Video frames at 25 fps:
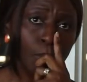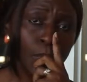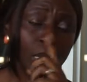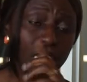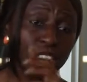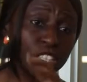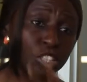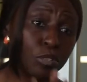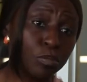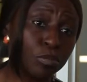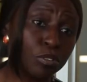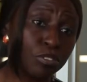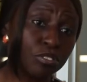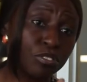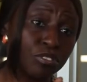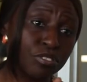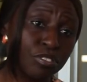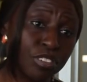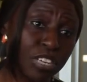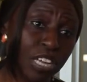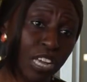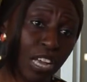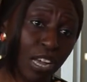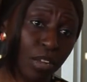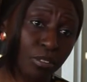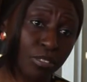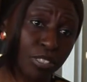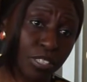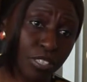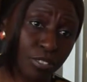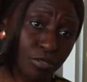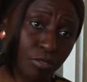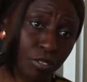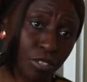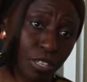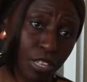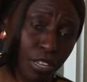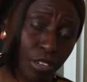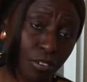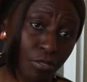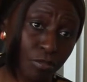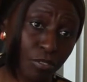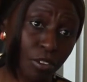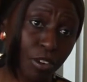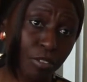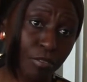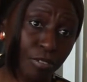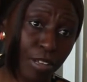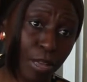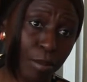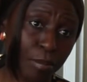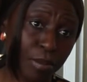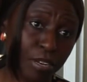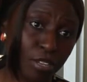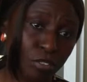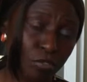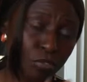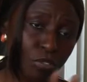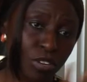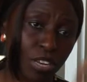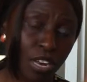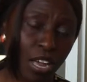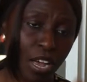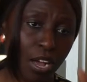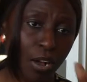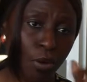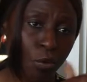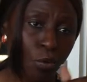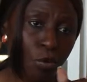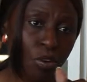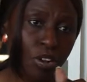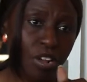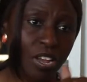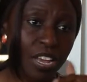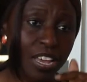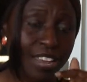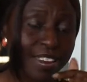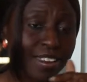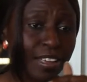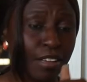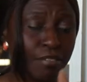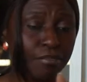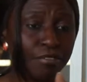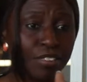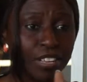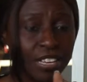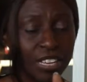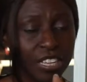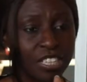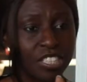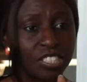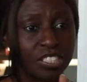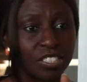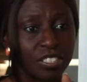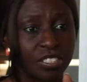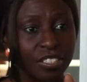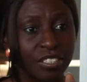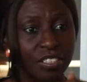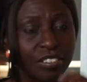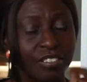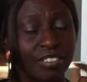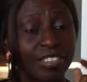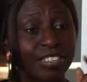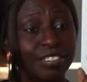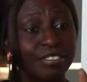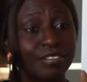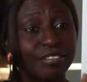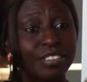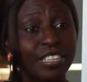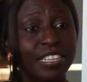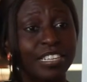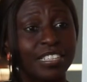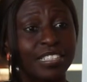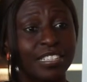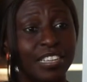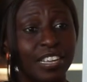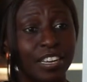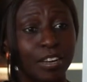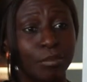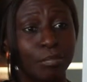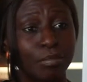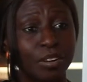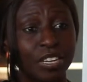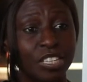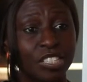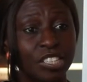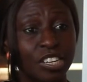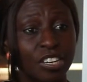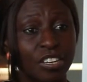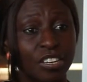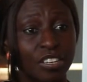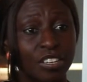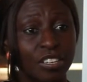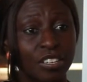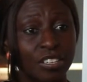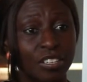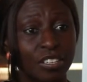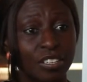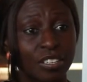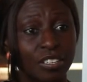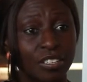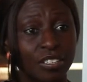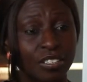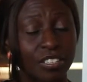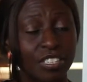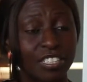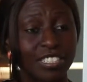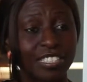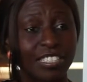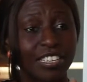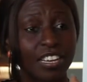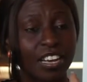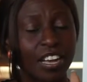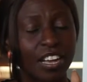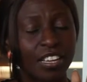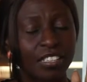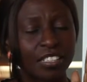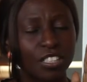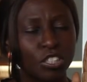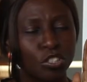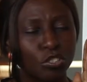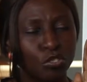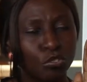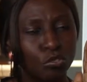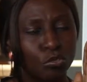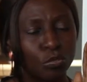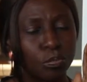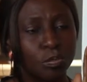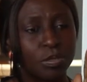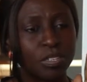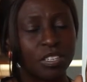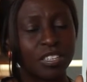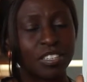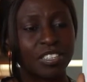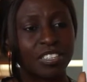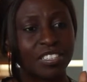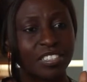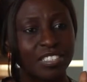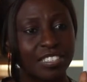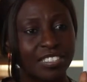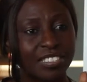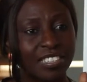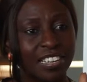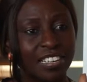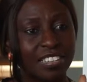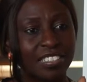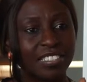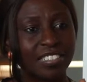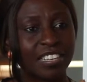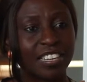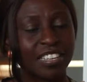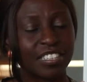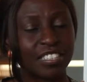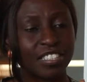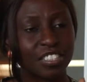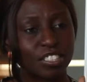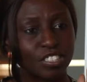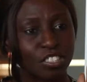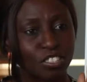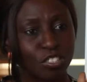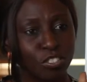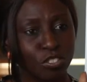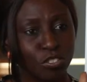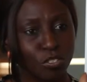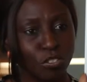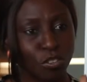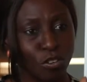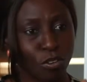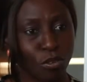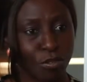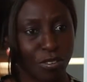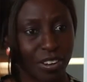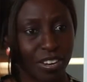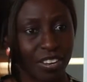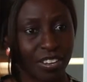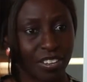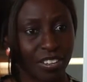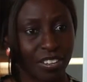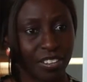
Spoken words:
And she built 3 houses for her family. So now, in her village, they really celebrate her. They see her as a super success story.